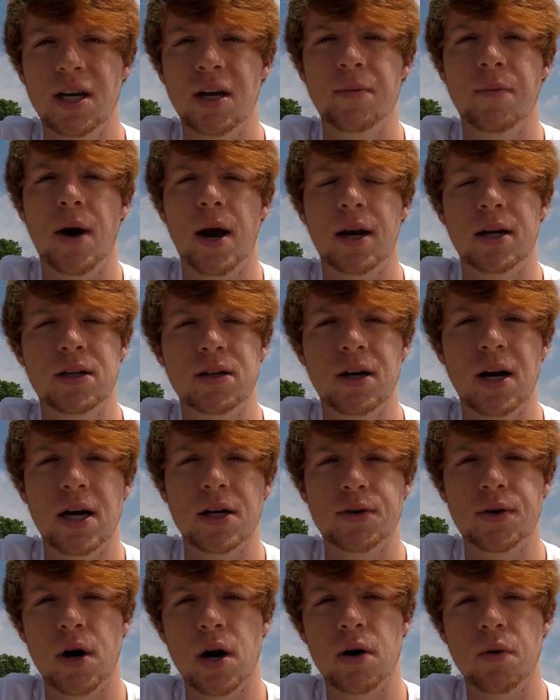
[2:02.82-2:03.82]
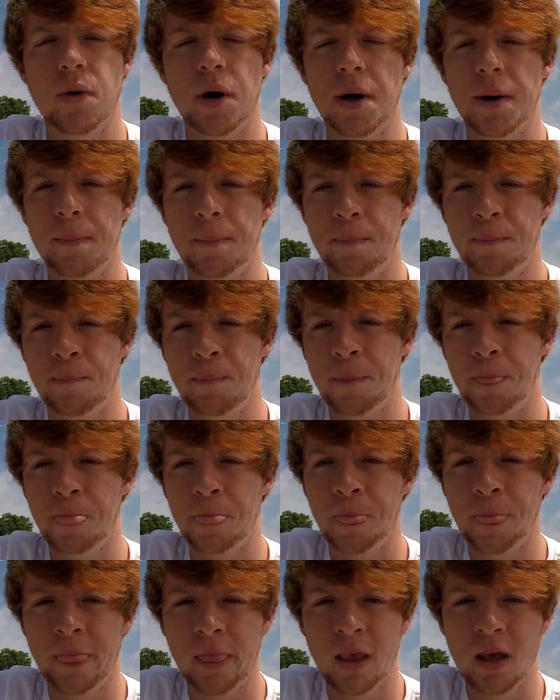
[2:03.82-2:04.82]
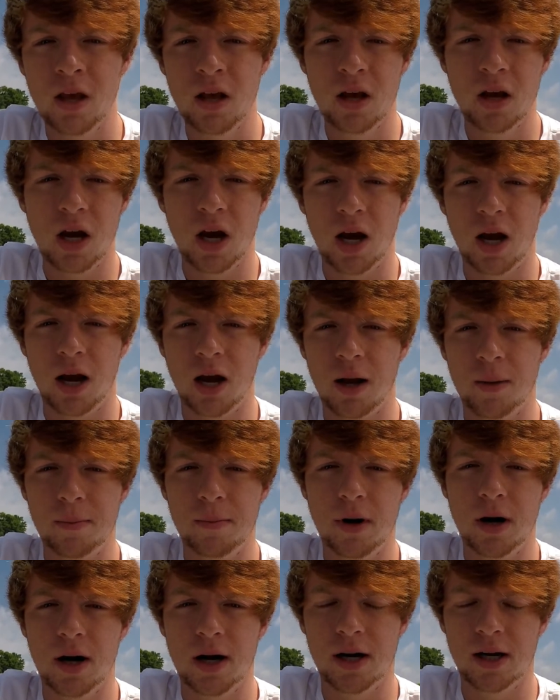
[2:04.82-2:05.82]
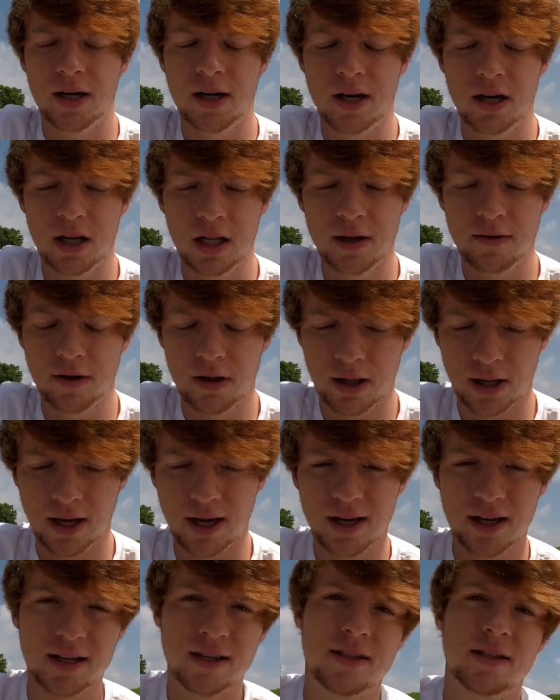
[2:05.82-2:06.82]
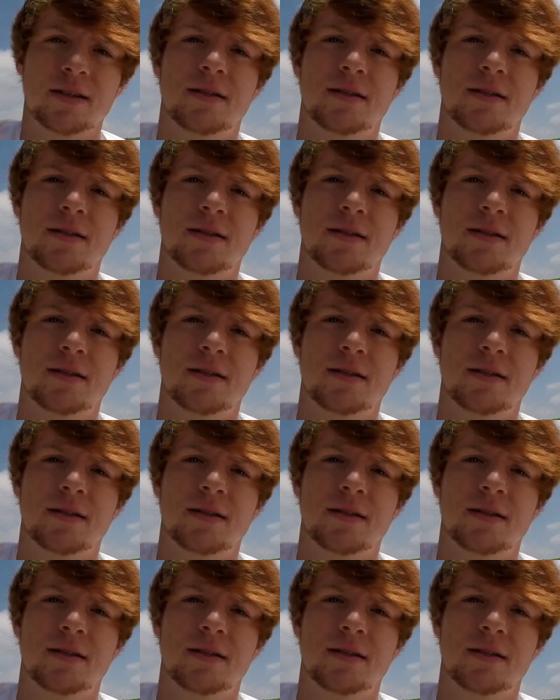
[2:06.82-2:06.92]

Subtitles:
to get back to you guys right away. I'm gonna leave a link